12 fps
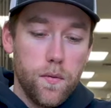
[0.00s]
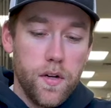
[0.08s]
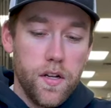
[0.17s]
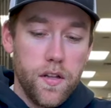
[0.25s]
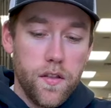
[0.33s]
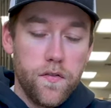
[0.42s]

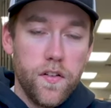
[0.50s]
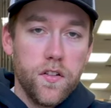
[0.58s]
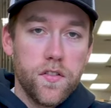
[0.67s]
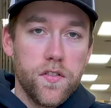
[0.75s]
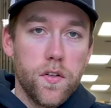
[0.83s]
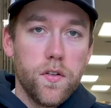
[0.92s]
with
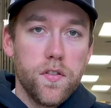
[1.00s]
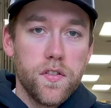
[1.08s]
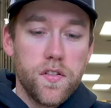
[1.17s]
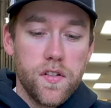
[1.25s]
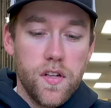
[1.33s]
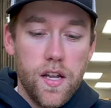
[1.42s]
felt
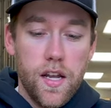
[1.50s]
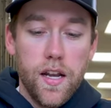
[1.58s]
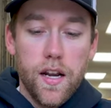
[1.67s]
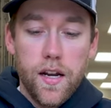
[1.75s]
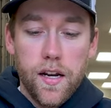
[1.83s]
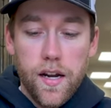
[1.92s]
soles
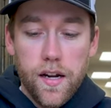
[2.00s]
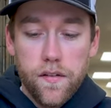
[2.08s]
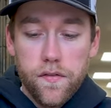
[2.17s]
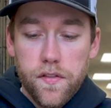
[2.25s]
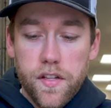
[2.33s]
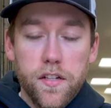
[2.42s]
and I
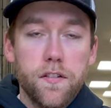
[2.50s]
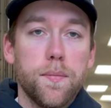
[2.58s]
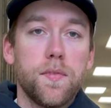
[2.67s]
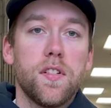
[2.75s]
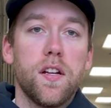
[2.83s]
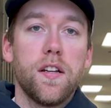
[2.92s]
have the Grip
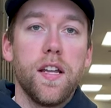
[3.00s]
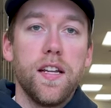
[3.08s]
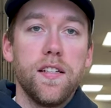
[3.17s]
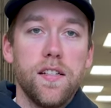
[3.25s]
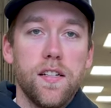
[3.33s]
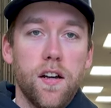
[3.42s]
Stud
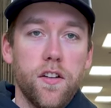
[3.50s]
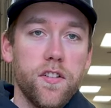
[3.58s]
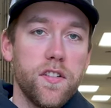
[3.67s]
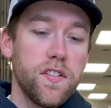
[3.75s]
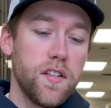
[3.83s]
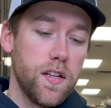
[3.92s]

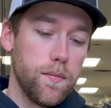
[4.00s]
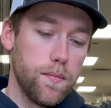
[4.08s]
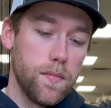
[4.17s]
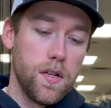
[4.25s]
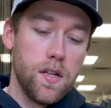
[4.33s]
1800s in them.